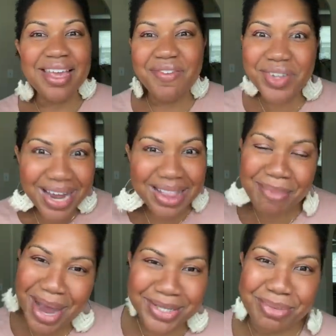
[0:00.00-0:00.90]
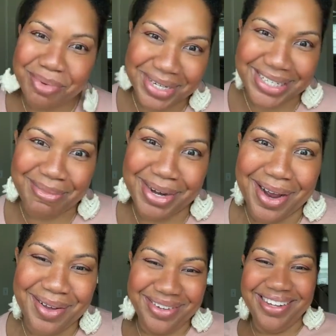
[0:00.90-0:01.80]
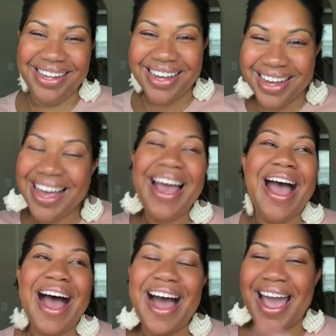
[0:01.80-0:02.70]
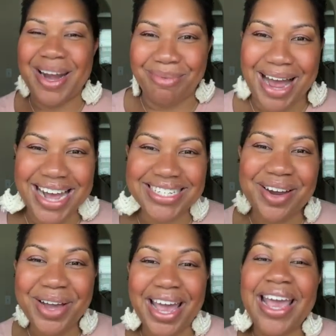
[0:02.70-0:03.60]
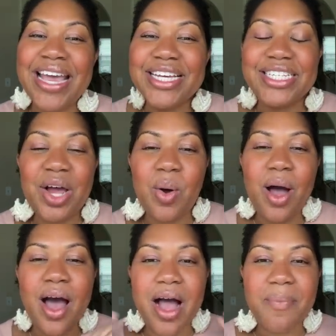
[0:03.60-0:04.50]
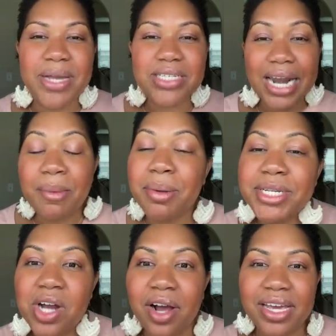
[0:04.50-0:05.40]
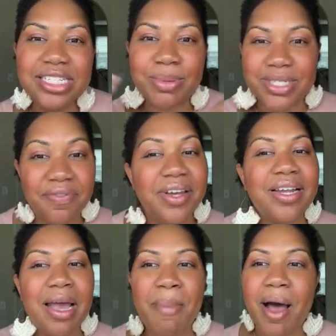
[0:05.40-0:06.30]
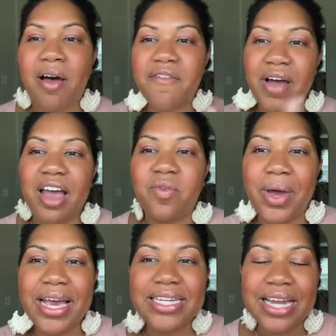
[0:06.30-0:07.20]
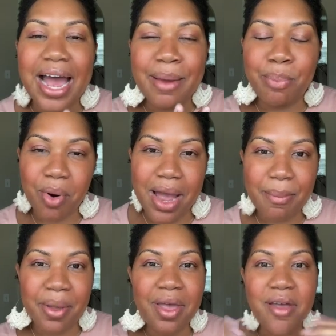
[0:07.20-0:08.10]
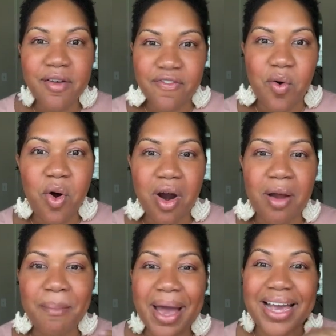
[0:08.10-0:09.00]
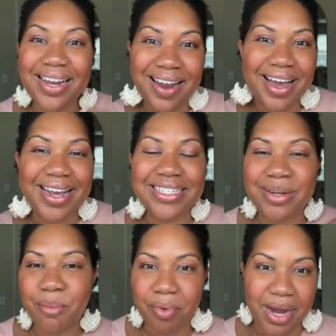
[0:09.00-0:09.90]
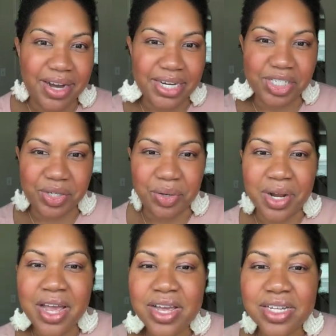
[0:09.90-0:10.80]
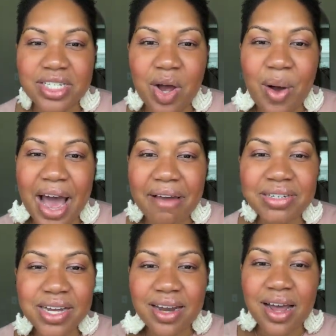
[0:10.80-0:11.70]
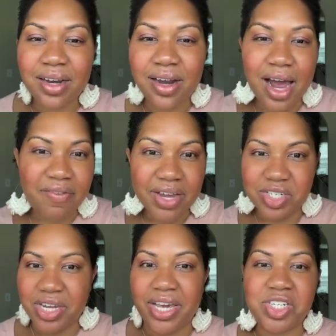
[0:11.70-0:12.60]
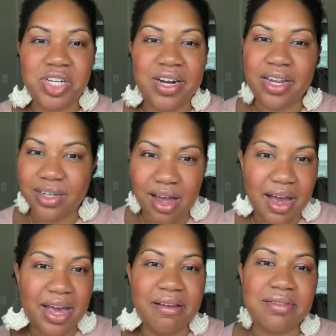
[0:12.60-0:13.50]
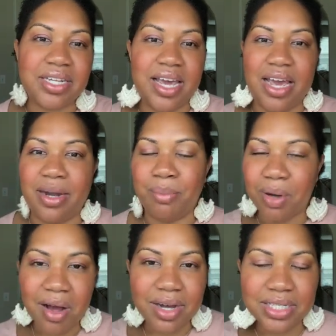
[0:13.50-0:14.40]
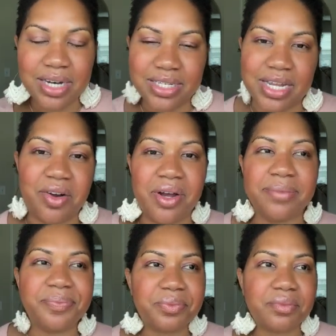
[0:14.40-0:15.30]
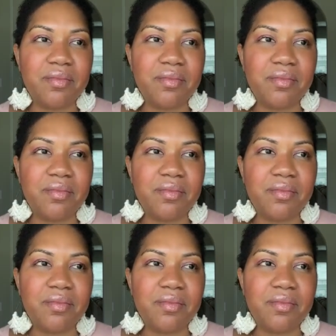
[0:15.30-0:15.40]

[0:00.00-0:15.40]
If you like the Backstreet Boys, let me know. I had a blast. Okay, so today I'm gonna be talking specifically about 5 ways I prep for my client's branding shoot. So I've done a lot of education and lives and blogs and etc.